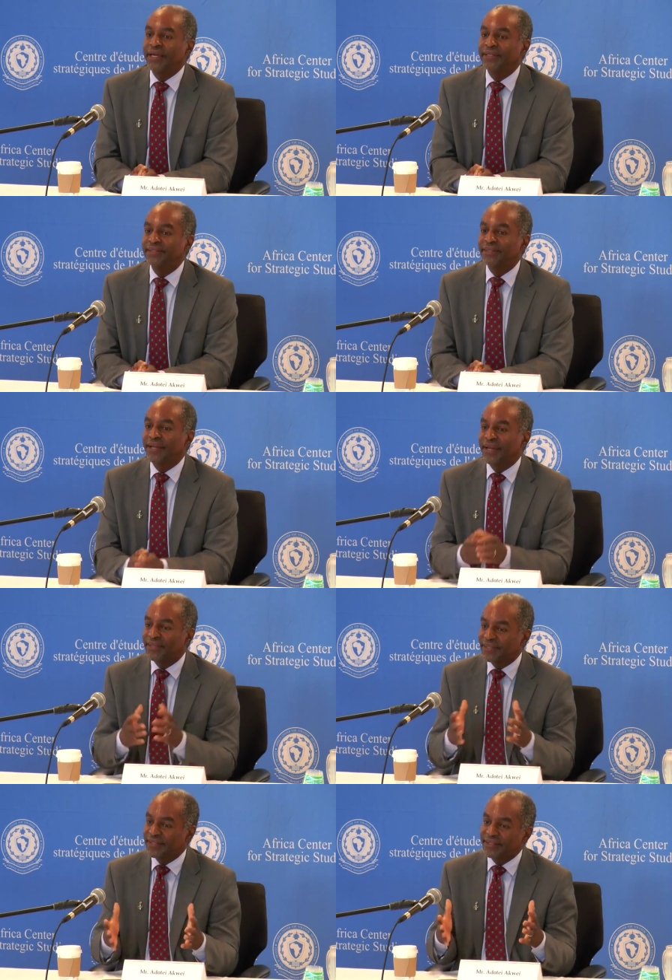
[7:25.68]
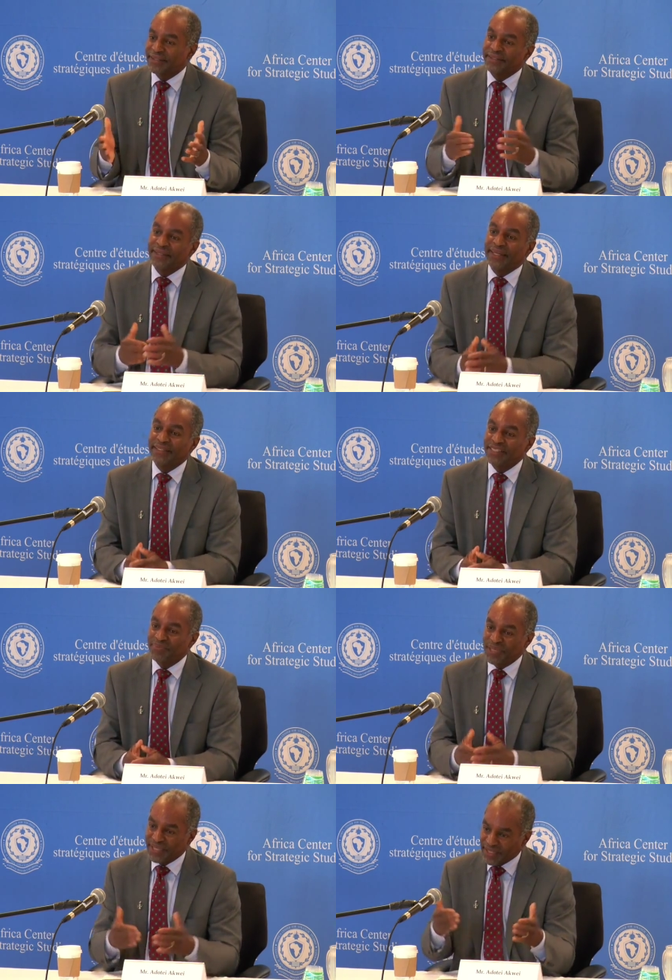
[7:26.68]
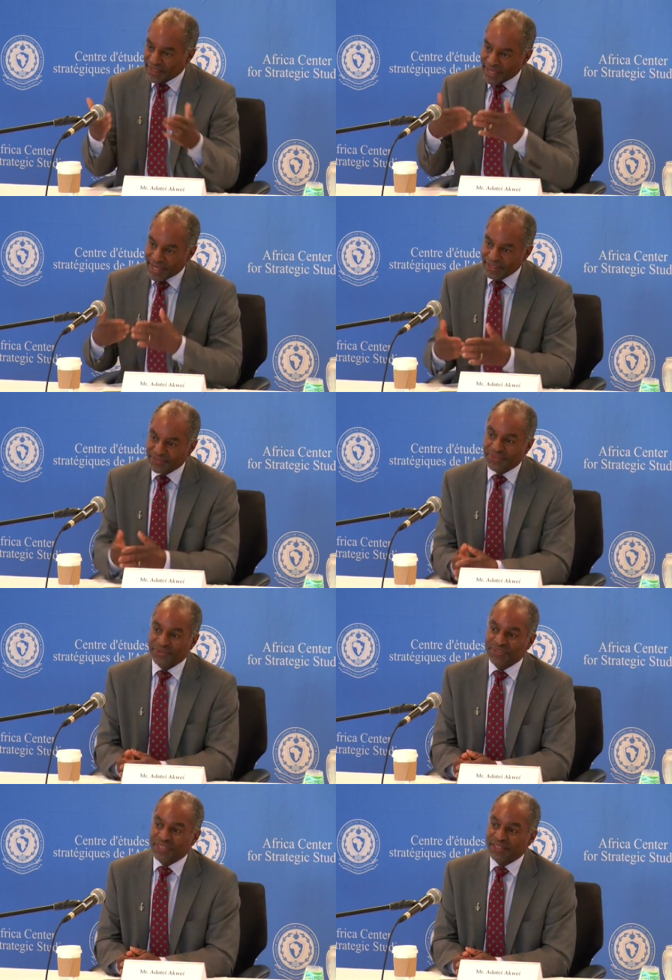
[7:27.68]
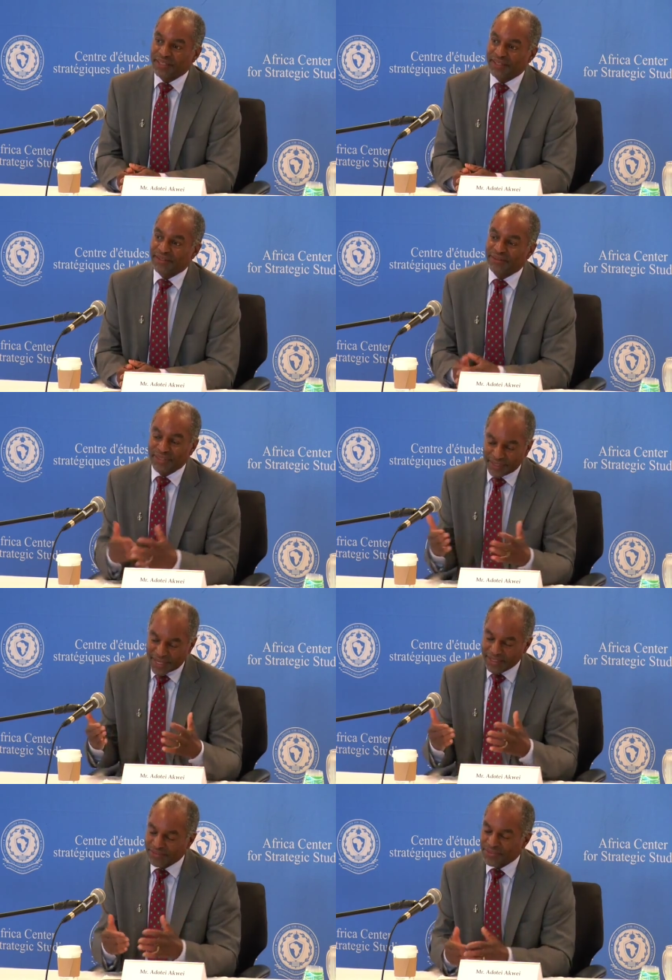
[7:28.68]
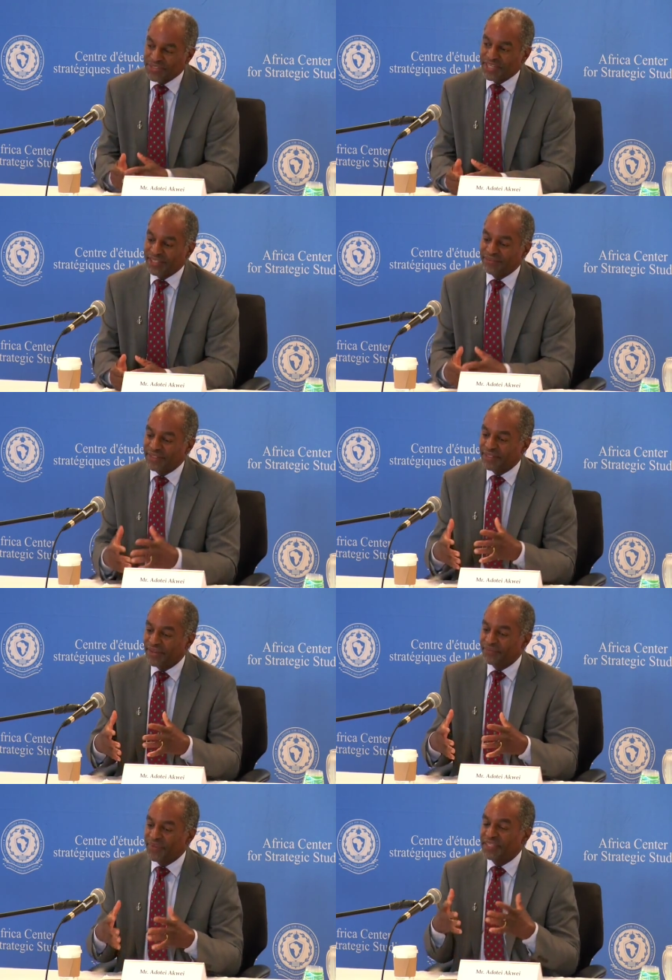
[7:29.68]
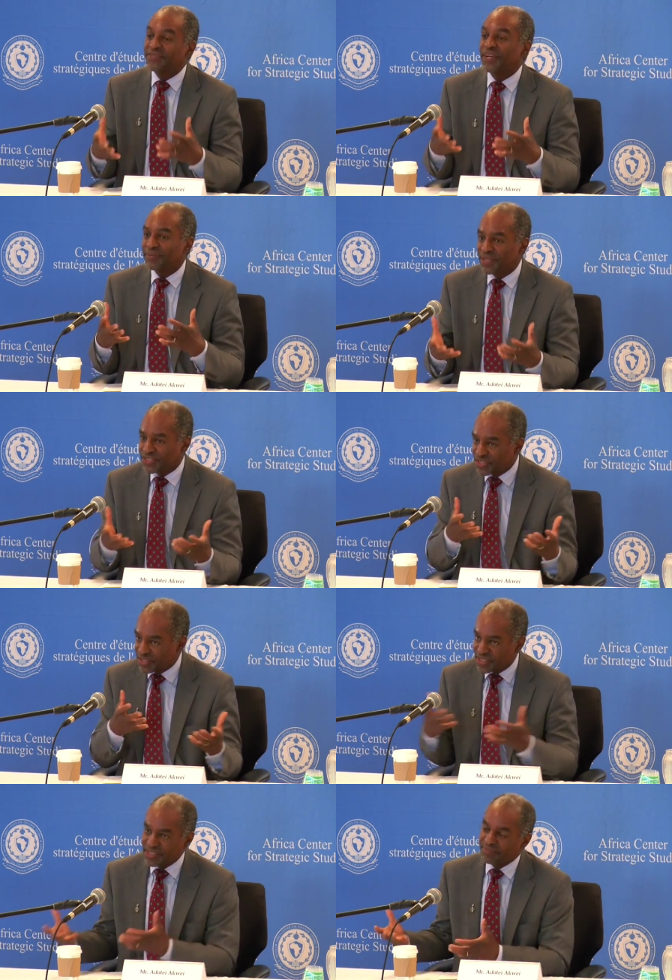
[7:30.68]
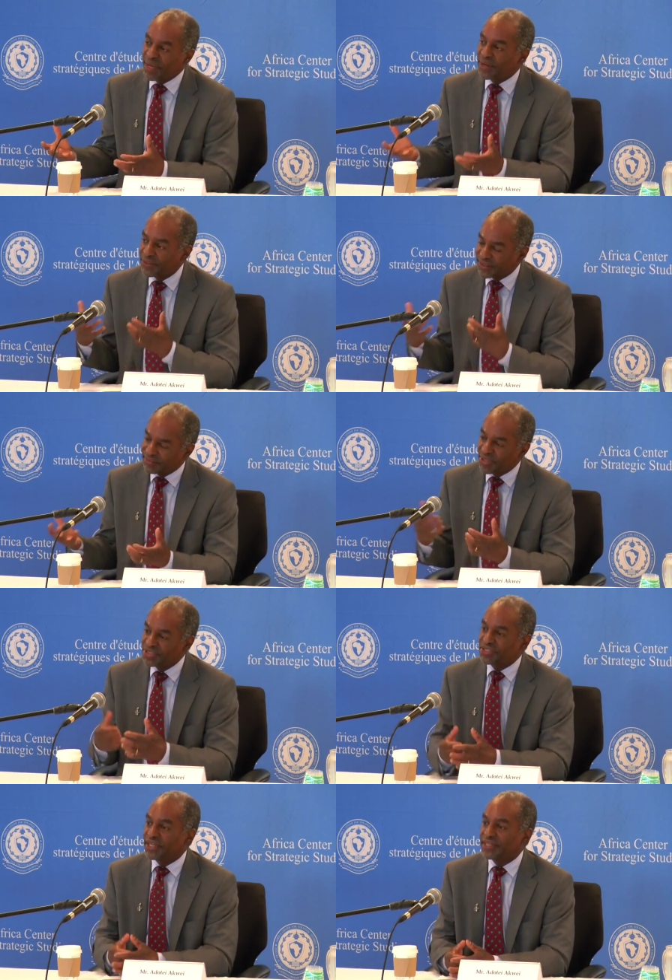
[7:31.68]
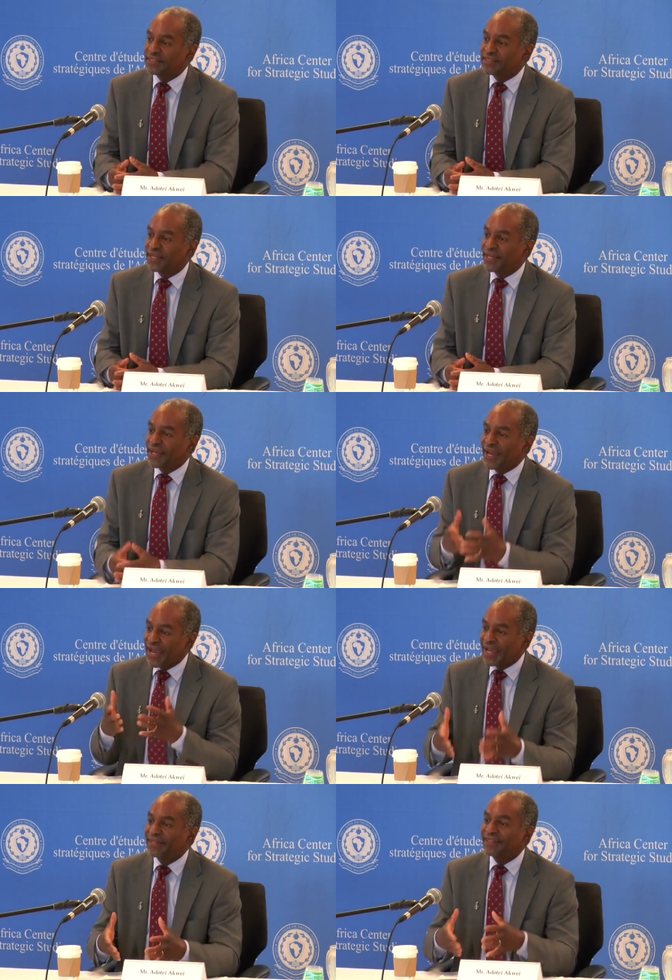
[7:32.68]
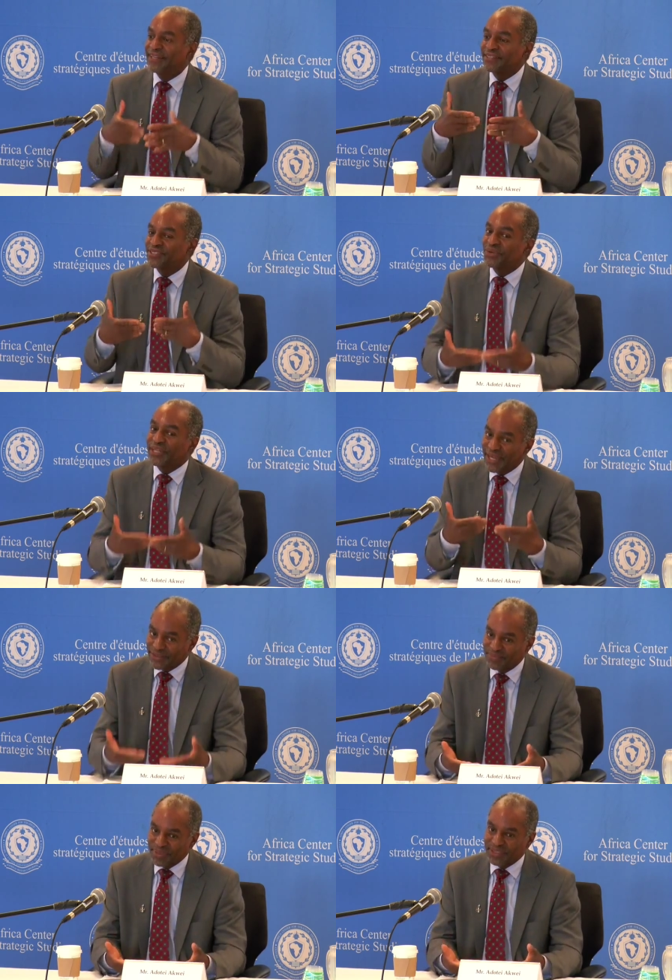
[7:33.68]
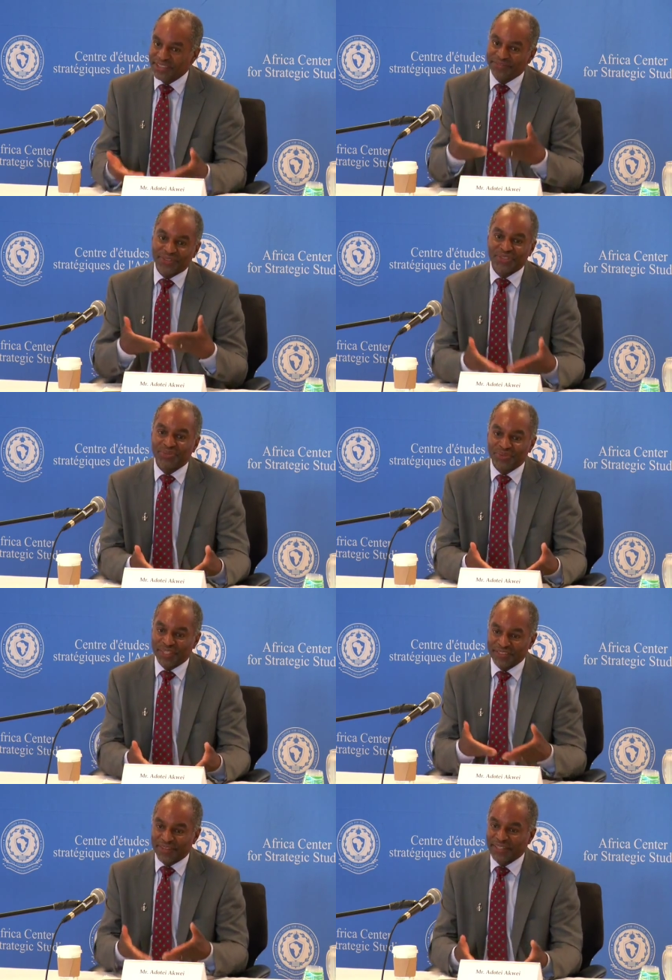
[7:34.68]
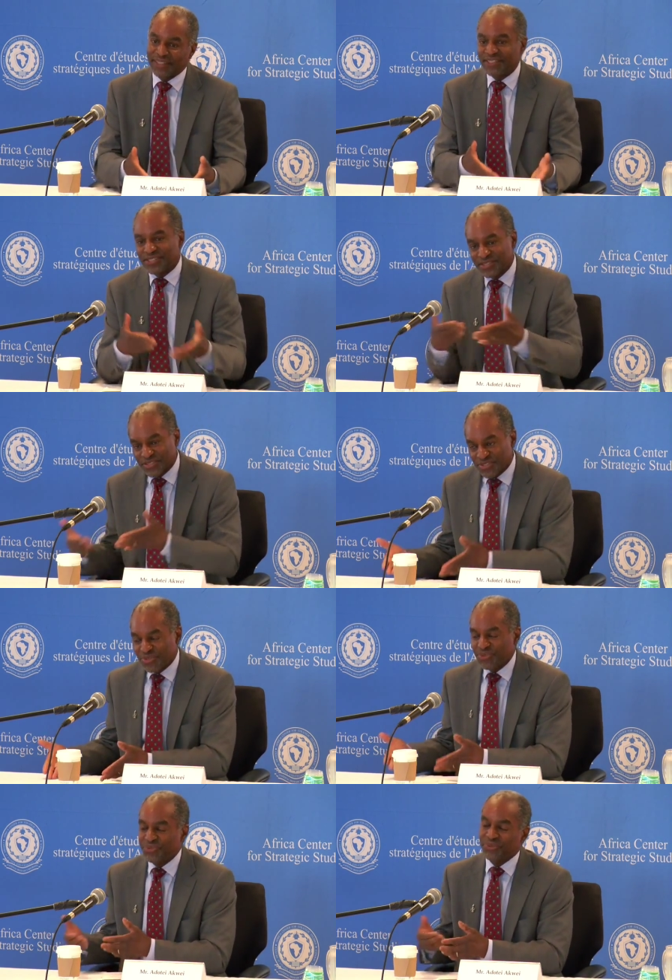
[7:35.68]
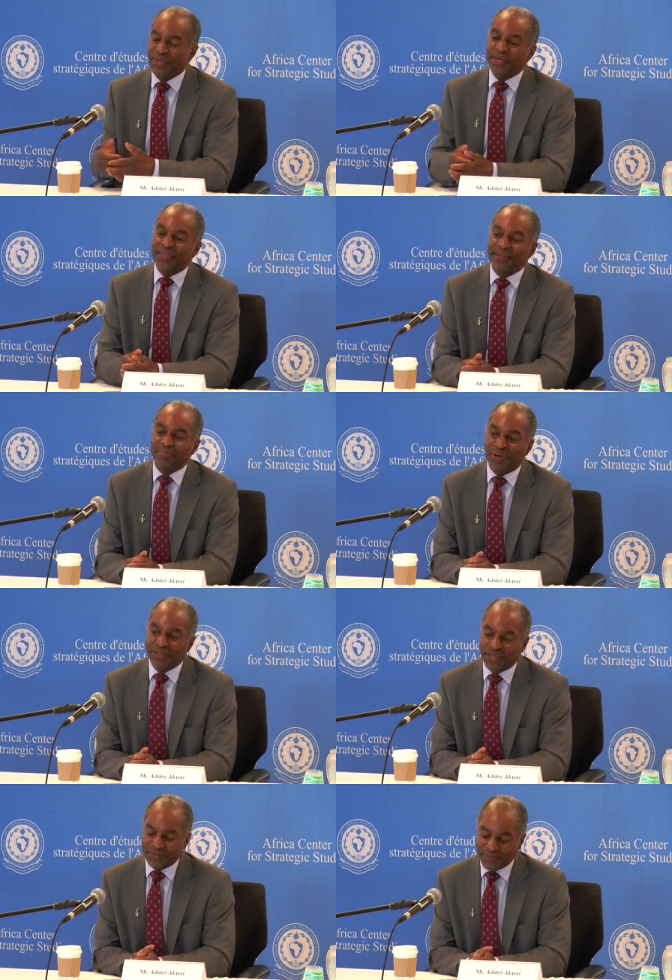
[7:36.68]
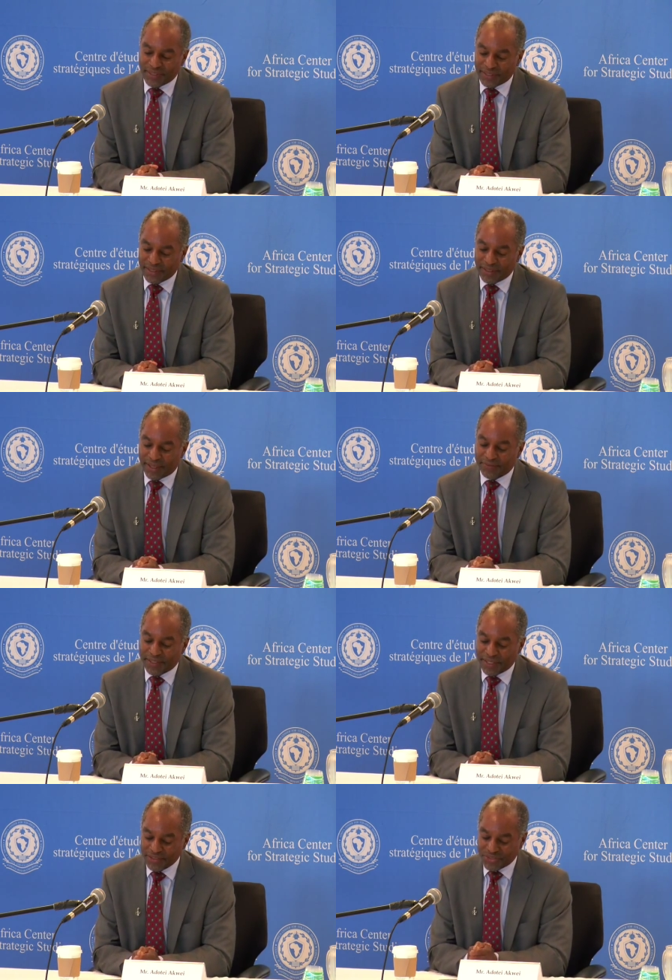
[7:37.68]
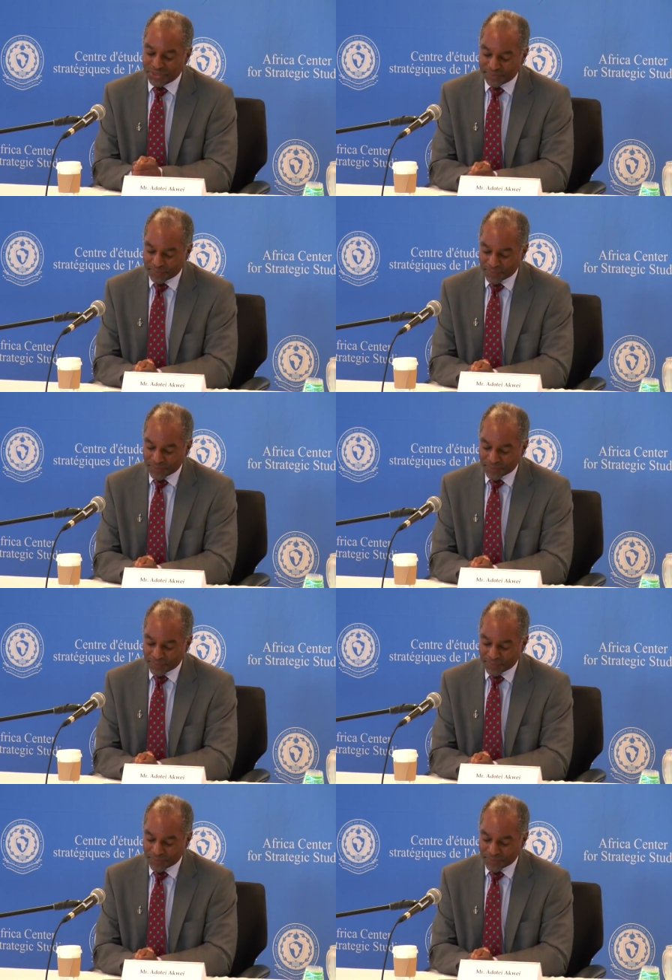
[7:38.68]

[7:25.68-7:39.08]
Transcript: and the, the English-speaking Anglophone side, uh, or the Anglophone side of it, is very much disempowered and marginalized, and there is no accountability for human rights violations to that part of the, of the country.